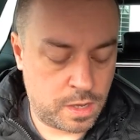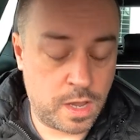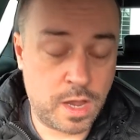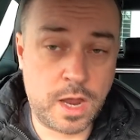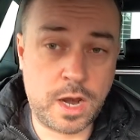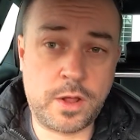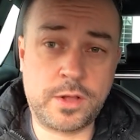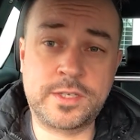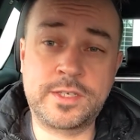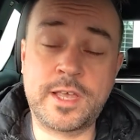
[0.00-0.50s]

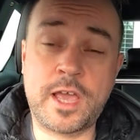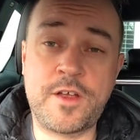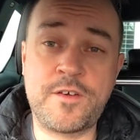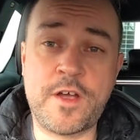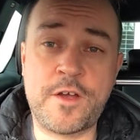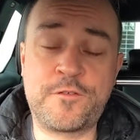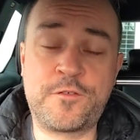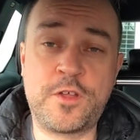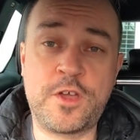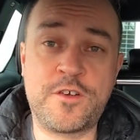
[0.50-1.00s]
and I'll say
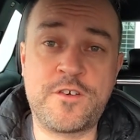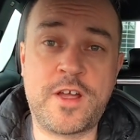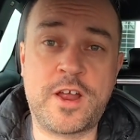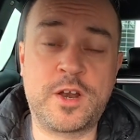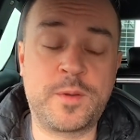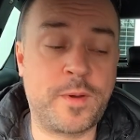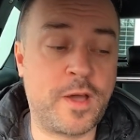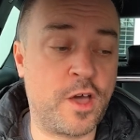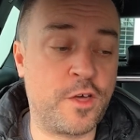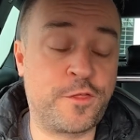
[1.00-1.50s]
roughly around
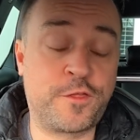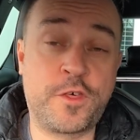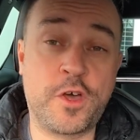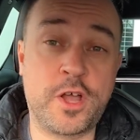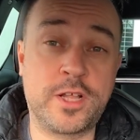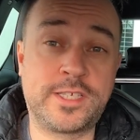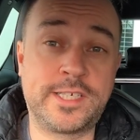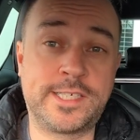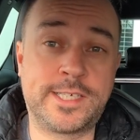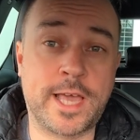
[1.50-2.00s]
about
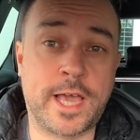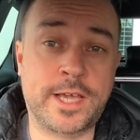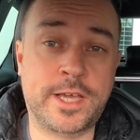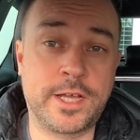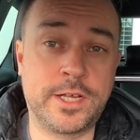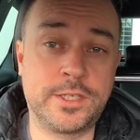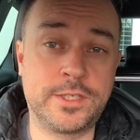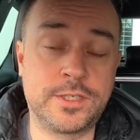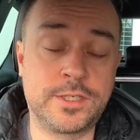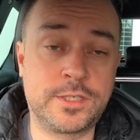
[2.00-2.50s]
30
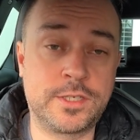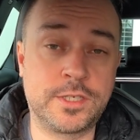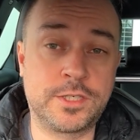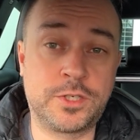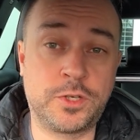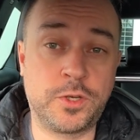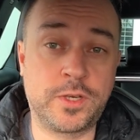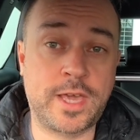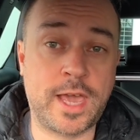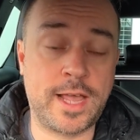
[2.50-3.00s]
seconds
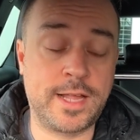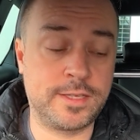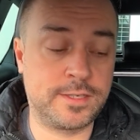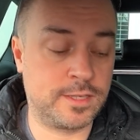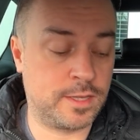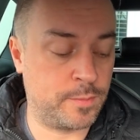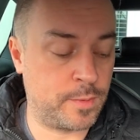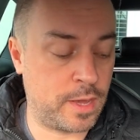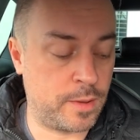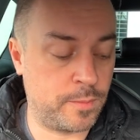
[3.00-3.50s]
to get into
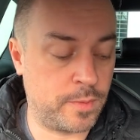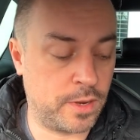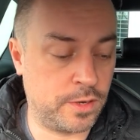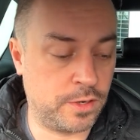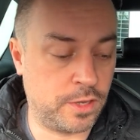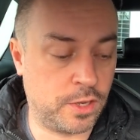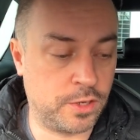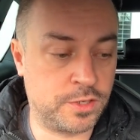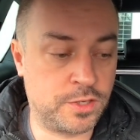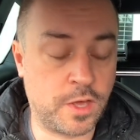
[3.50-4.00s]
the main
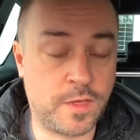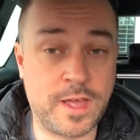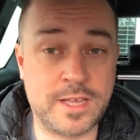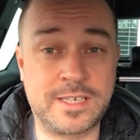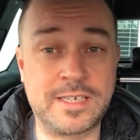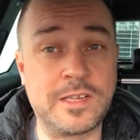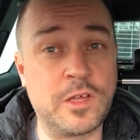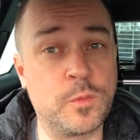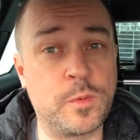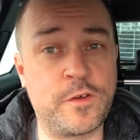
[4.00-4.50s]
menu. So that's
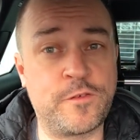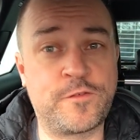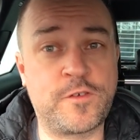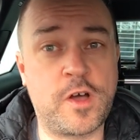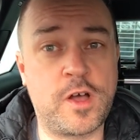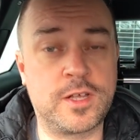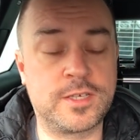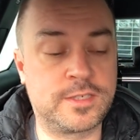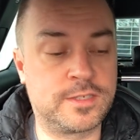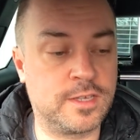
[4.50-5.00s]
a little bit
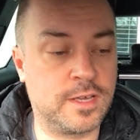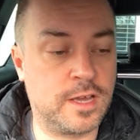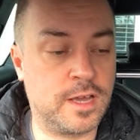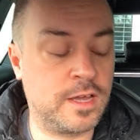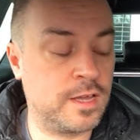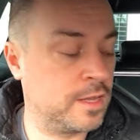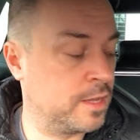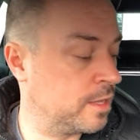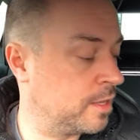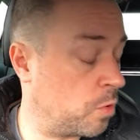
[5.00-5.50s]
faster,
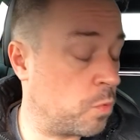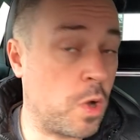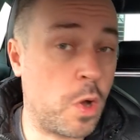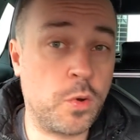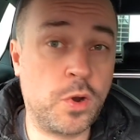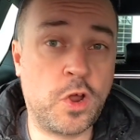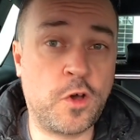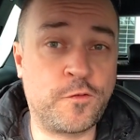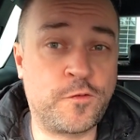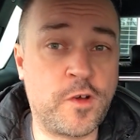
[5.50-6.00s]
well, a
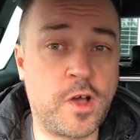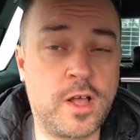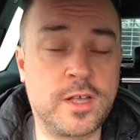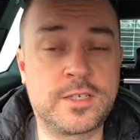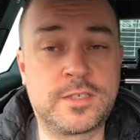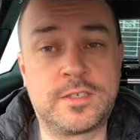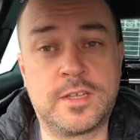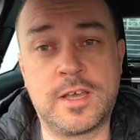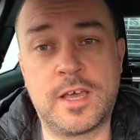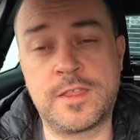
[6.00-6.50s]
lot
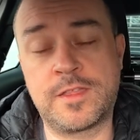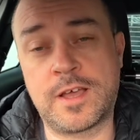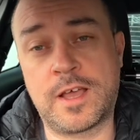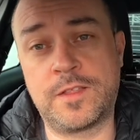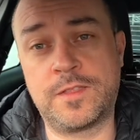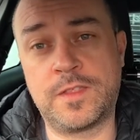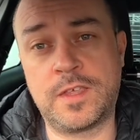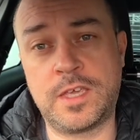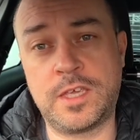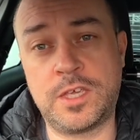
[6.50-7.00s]
faster
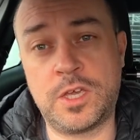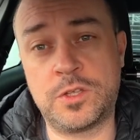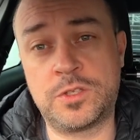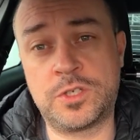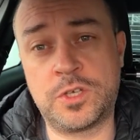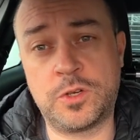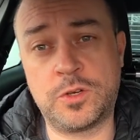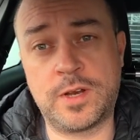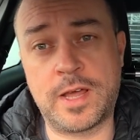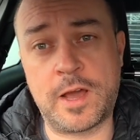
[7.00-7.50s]
than the
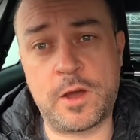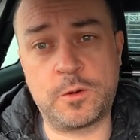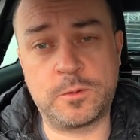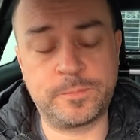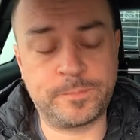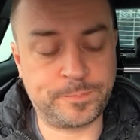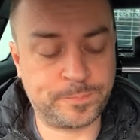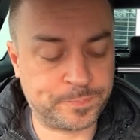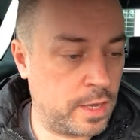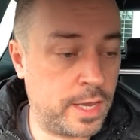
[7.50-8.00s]
U2 Now.
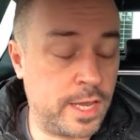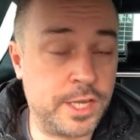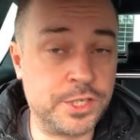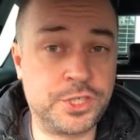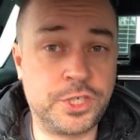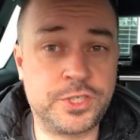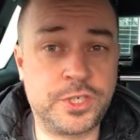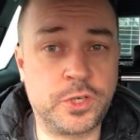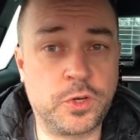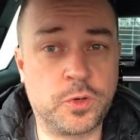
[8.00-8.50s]
It is
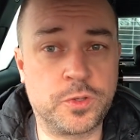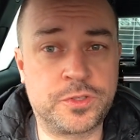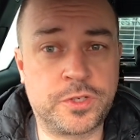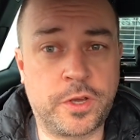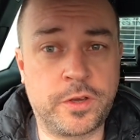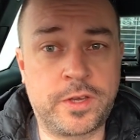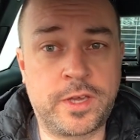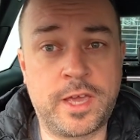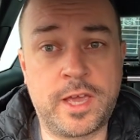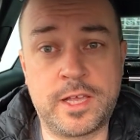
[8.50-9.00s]
using
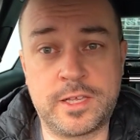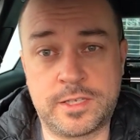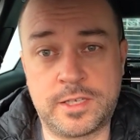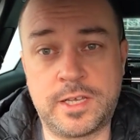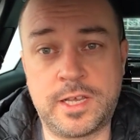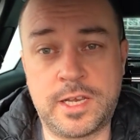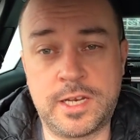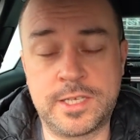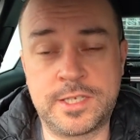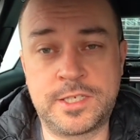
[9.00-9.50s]
Autokit
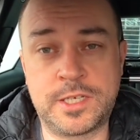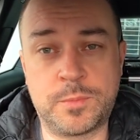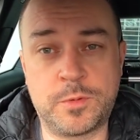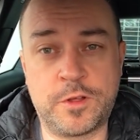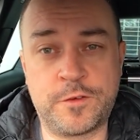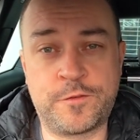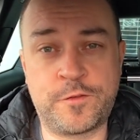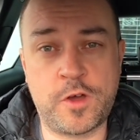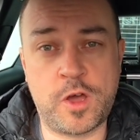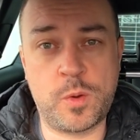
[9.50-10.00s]
in a similar
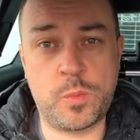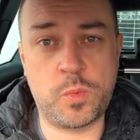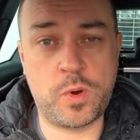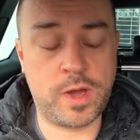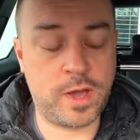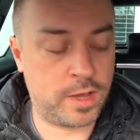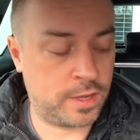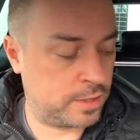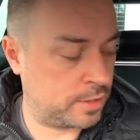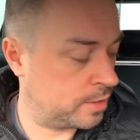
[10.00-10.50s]

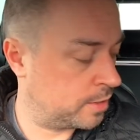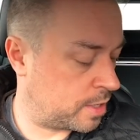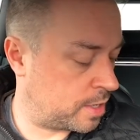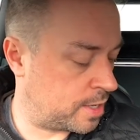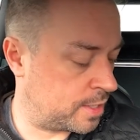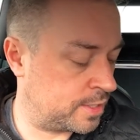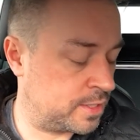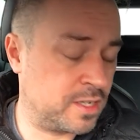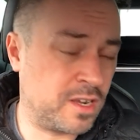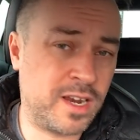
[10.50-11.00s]
firmware.
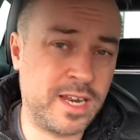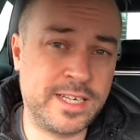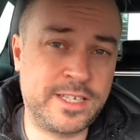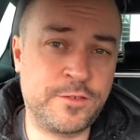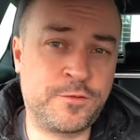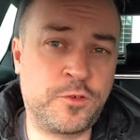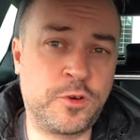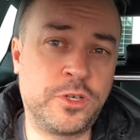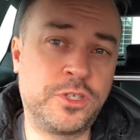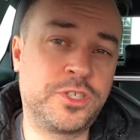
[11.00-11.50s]
Slightly
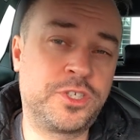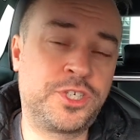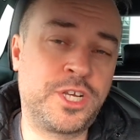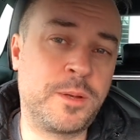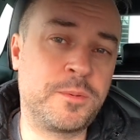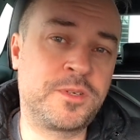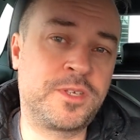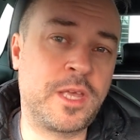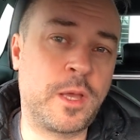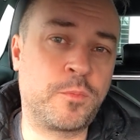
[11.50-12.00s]
different
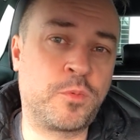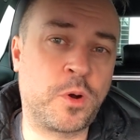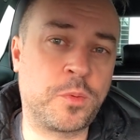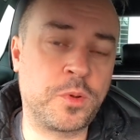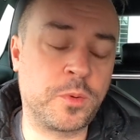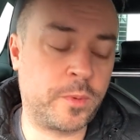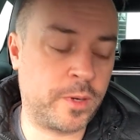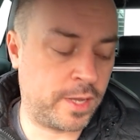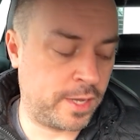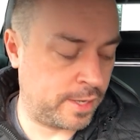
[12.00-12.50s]
chipset
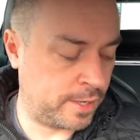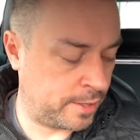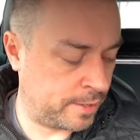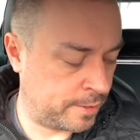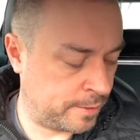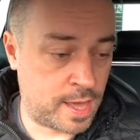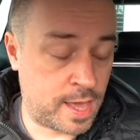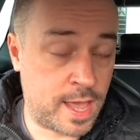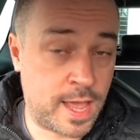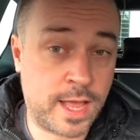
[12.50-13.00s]
probably,
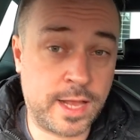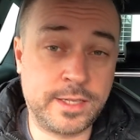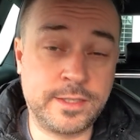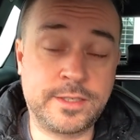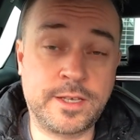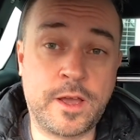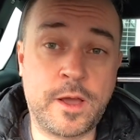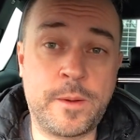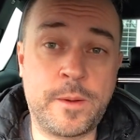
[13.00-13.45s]
and